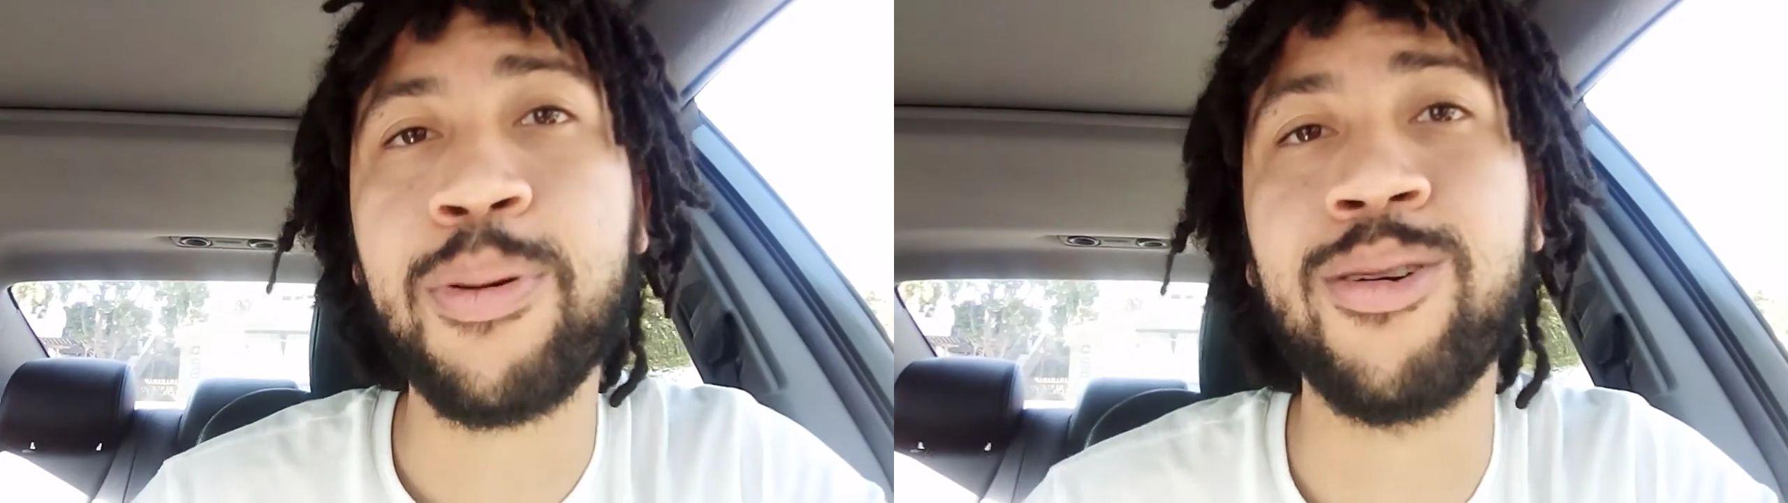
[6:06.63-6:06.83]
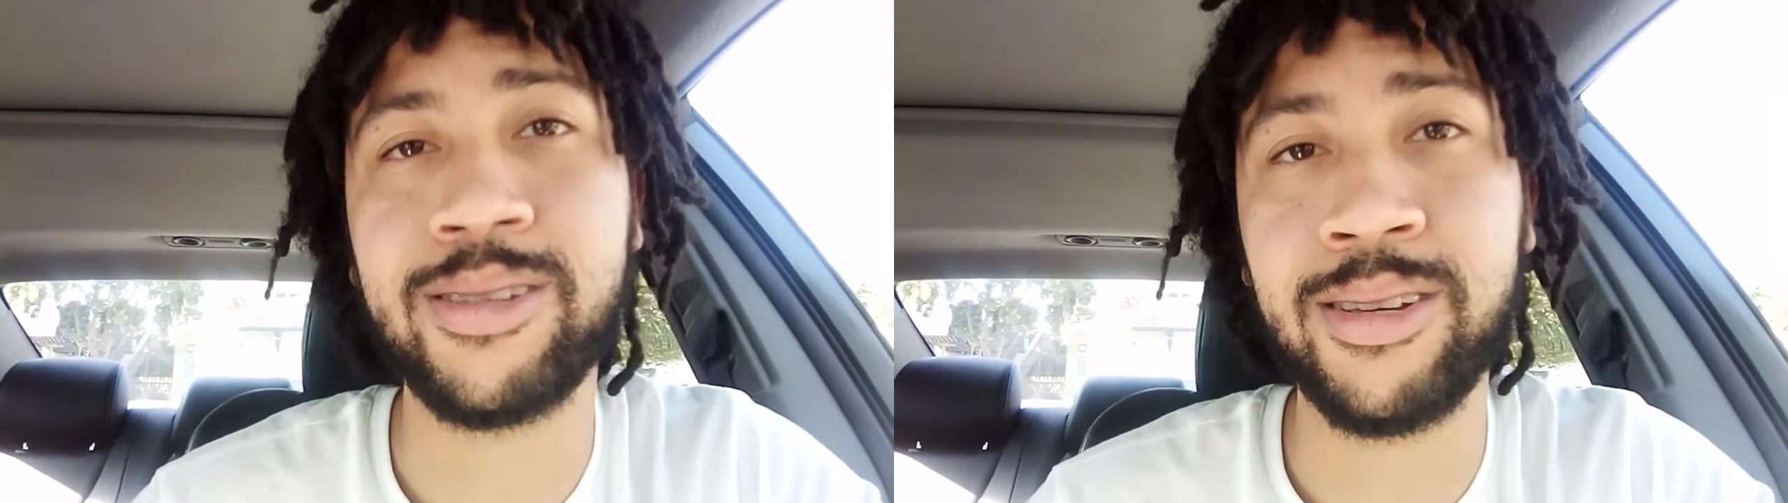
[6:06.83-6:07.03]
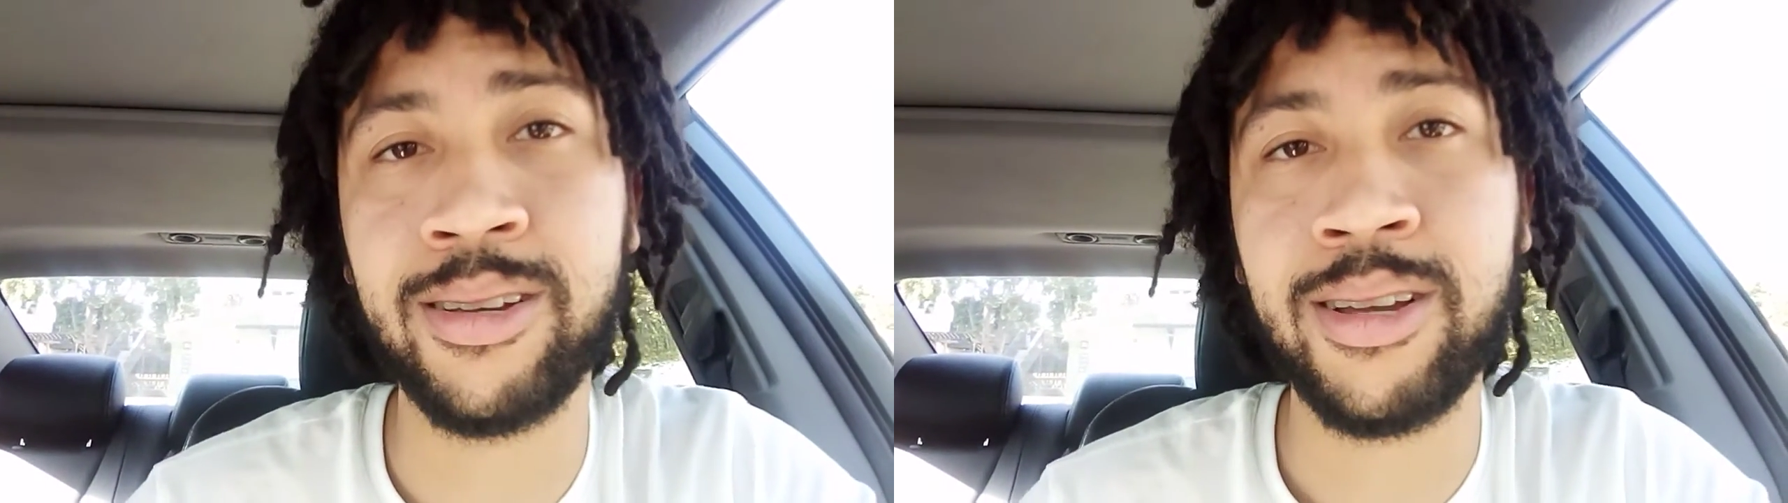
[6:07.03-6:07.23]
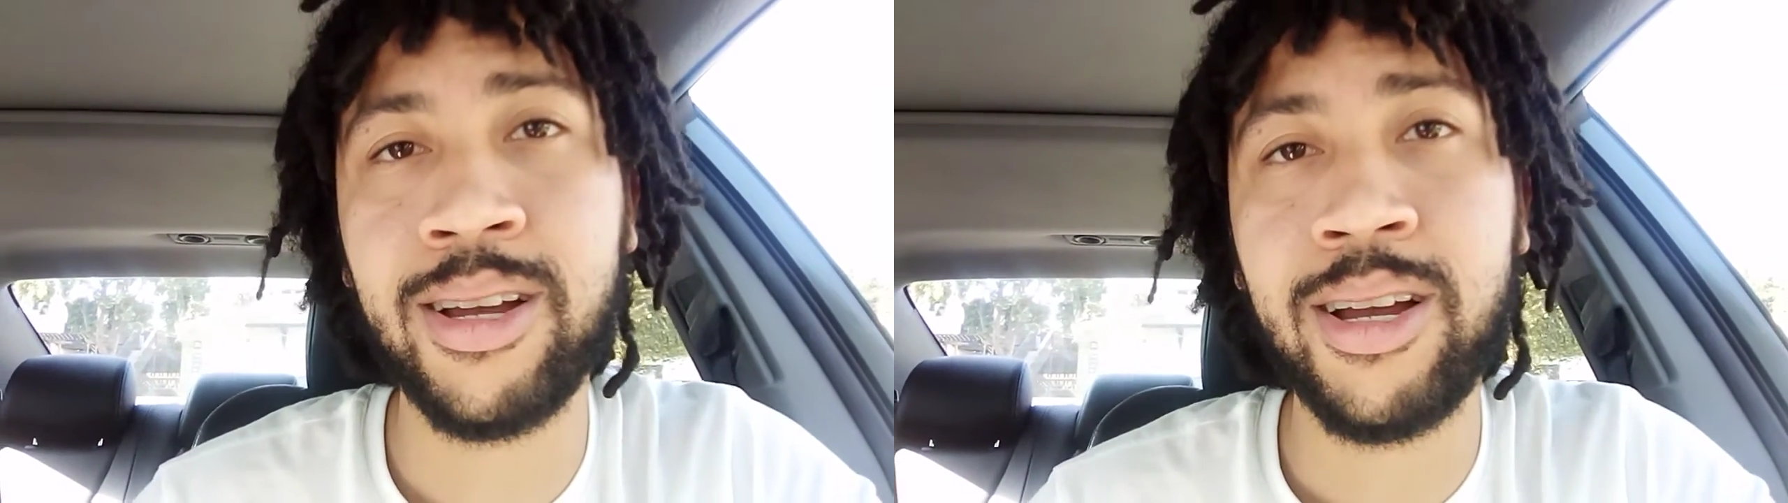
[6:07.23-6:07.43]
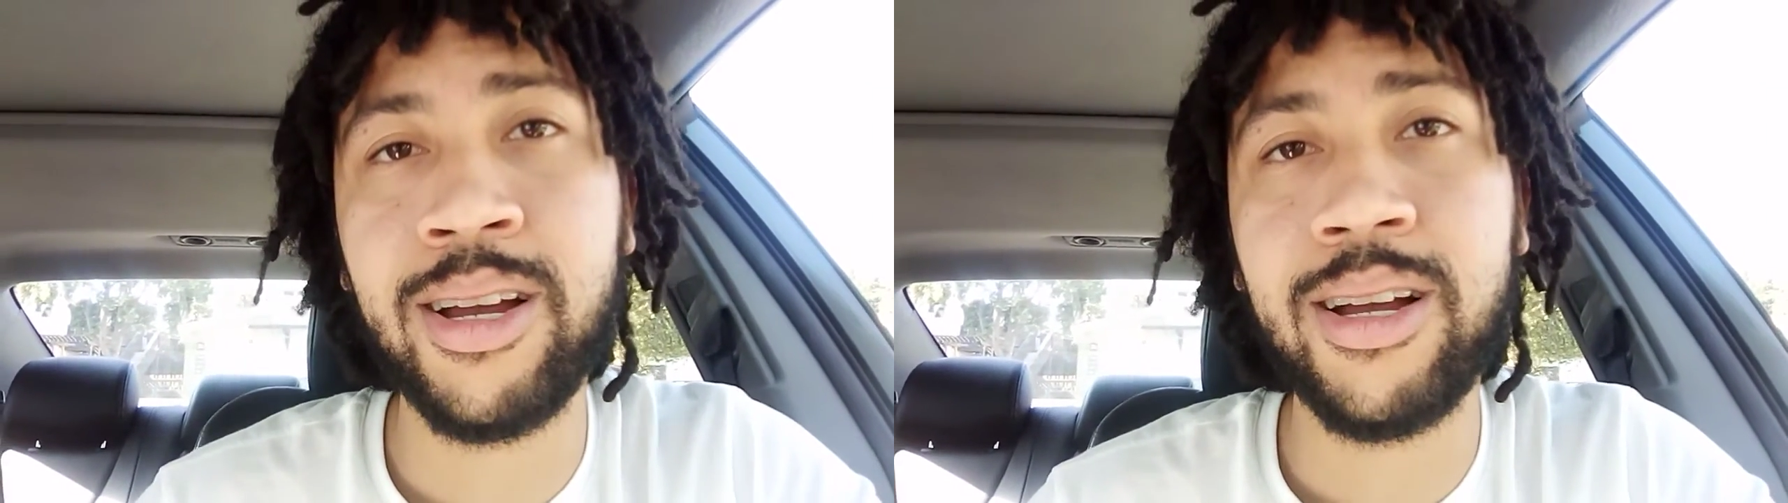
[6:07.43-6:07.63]
person
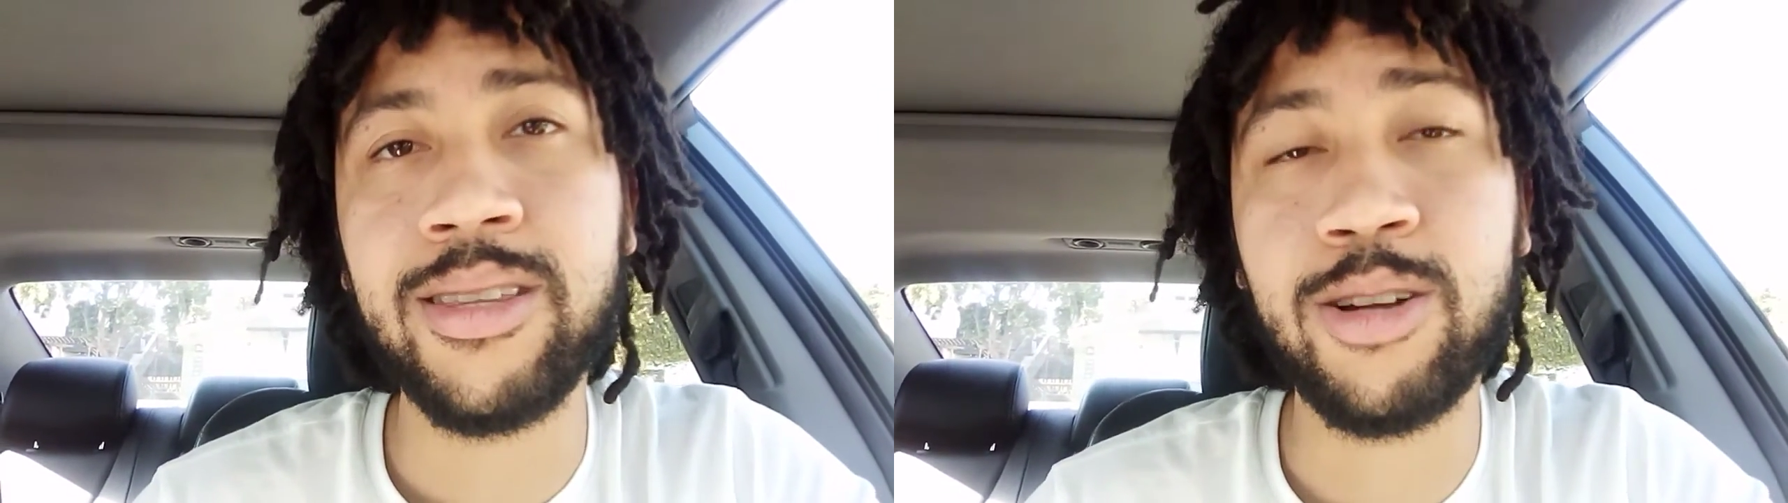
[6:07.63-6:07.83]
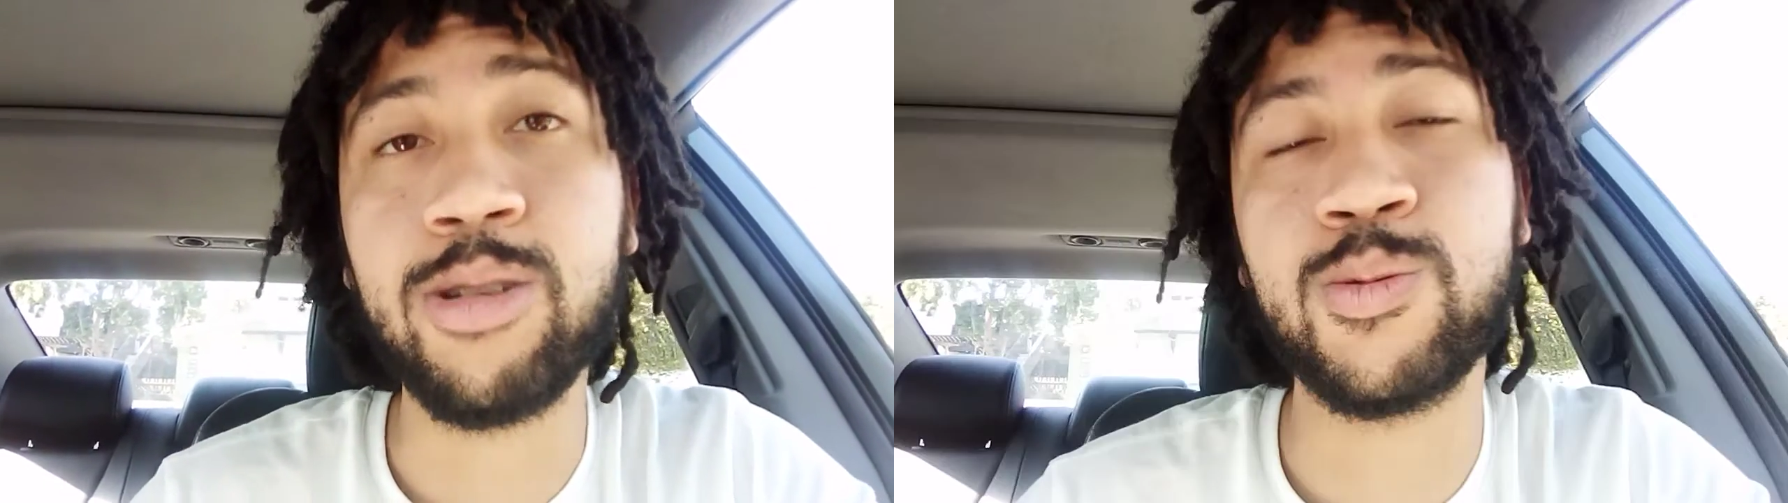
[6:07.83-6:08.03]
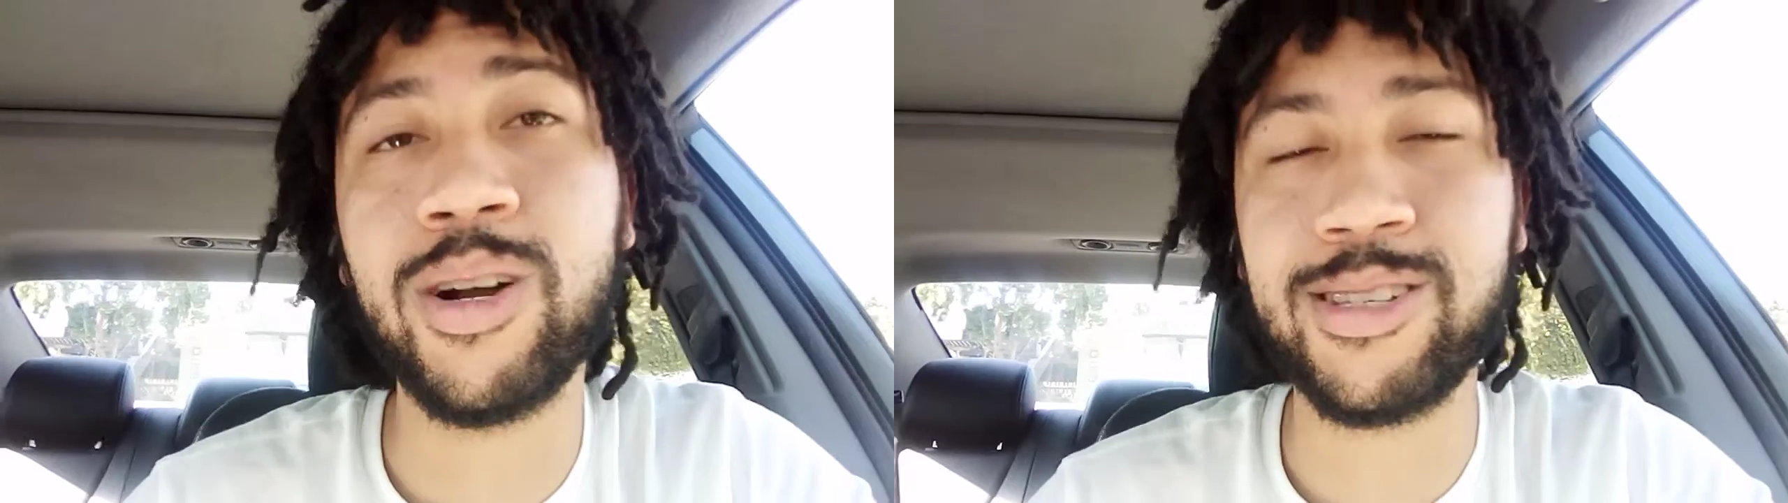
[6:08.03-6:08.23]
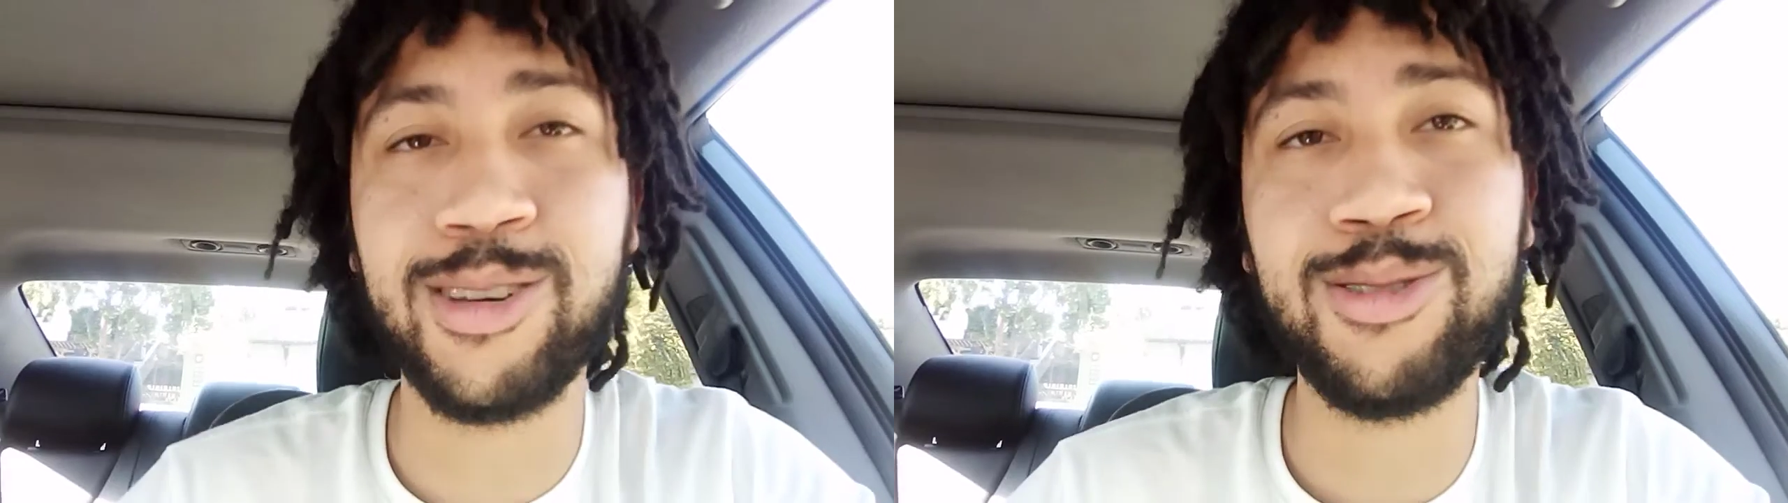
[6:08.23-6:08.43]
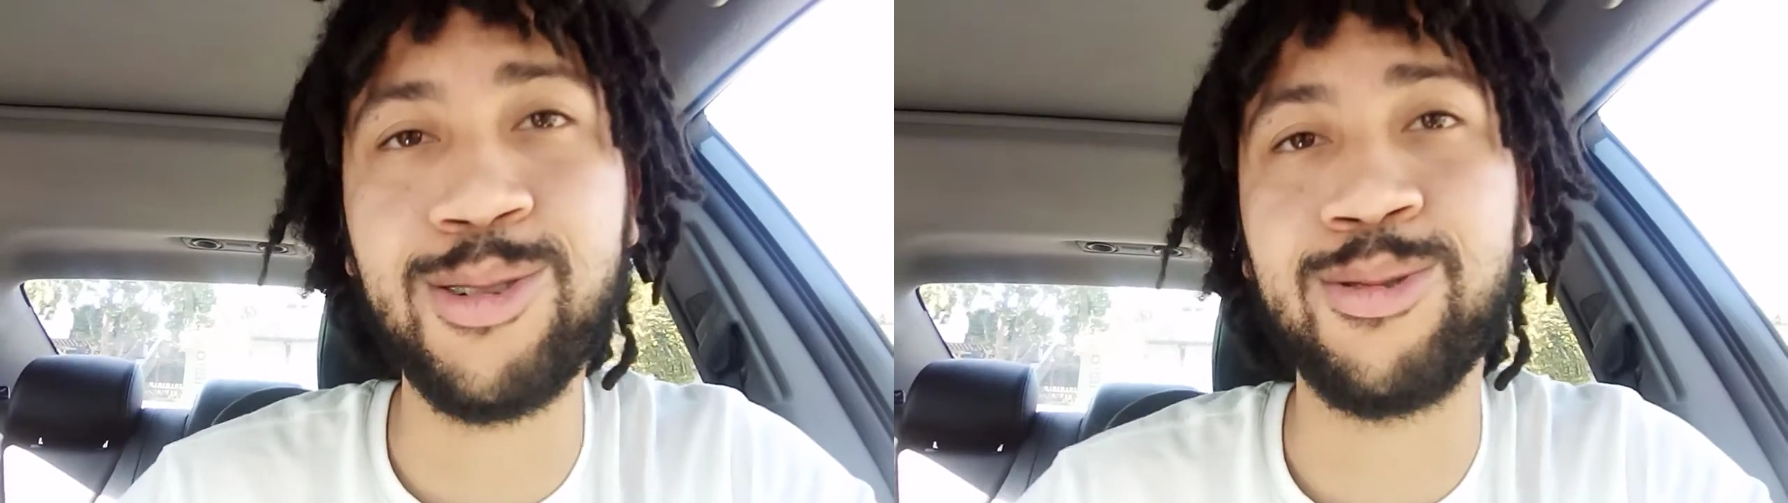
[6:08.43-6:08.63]
knows what to do.